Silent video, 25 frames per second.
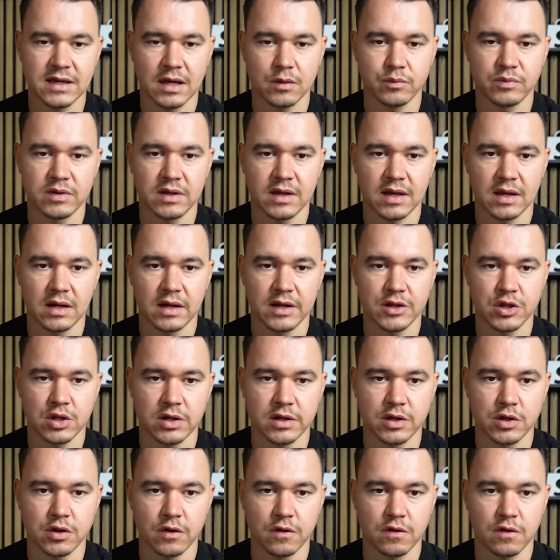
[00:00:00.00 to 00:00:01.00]
and we can
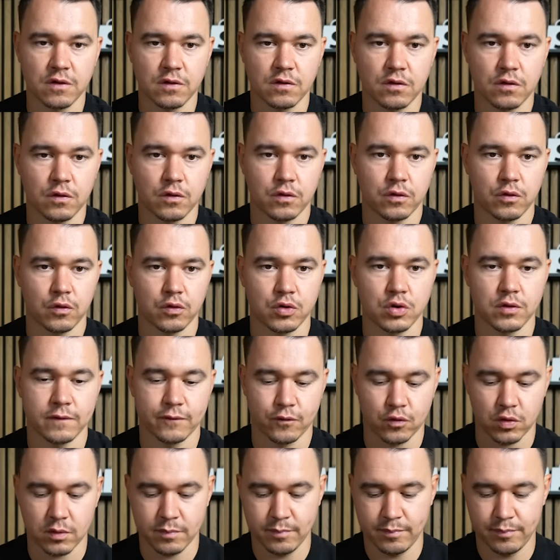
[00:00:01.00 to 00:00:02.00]
literally just search
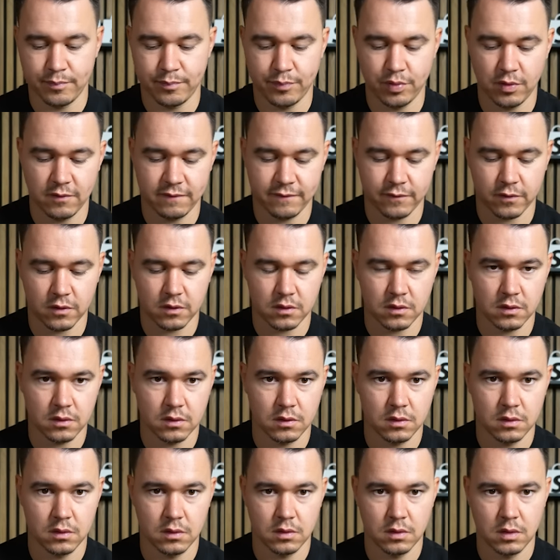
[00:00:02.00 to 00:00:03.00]
for puffer
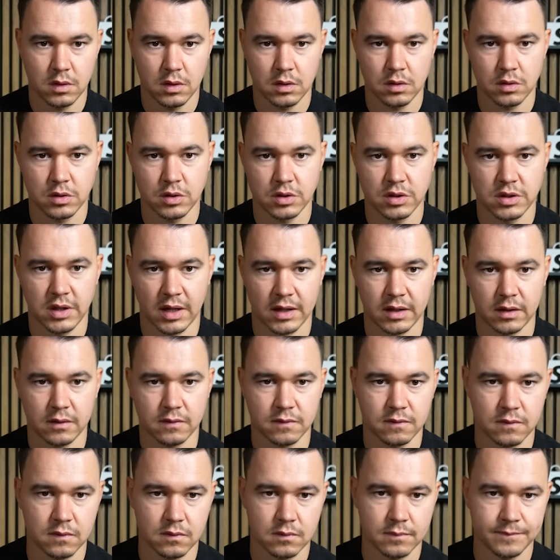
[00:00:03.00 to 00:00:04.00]

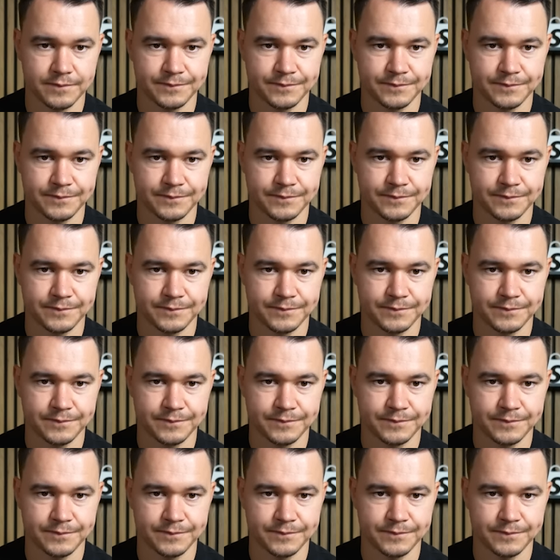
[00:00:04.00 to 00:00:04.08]
jacket.